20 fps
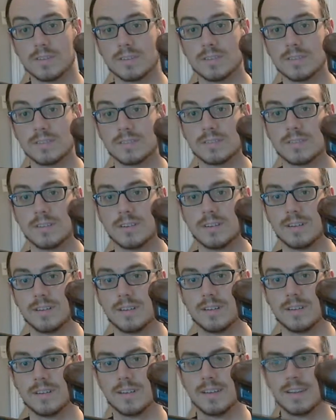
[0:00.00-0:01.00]
is
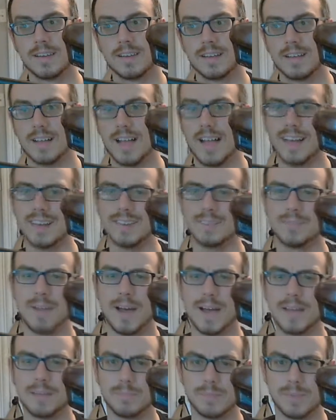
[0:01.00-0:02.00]
kind of
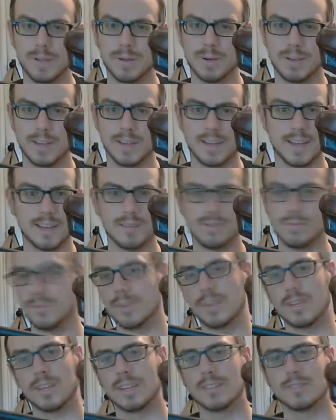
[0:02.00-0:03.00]
mind-blowing. I don't
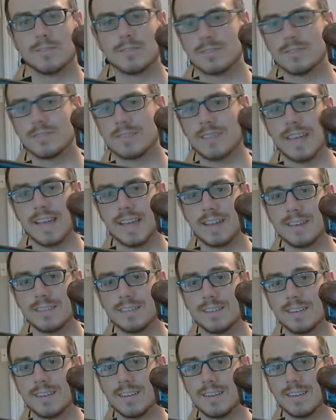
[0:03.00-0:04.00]
really
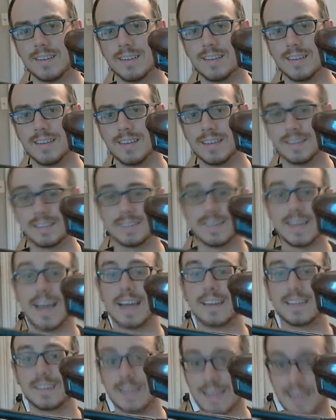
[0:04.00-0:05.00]
understand
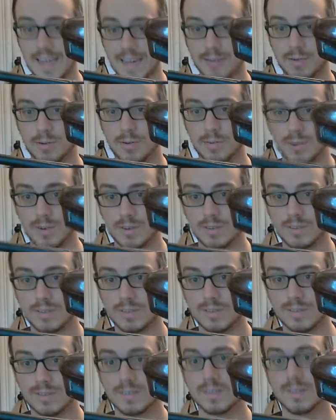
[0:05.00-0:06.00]
exactly how it
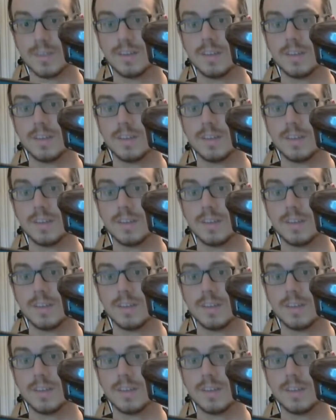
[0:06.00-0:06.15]
works,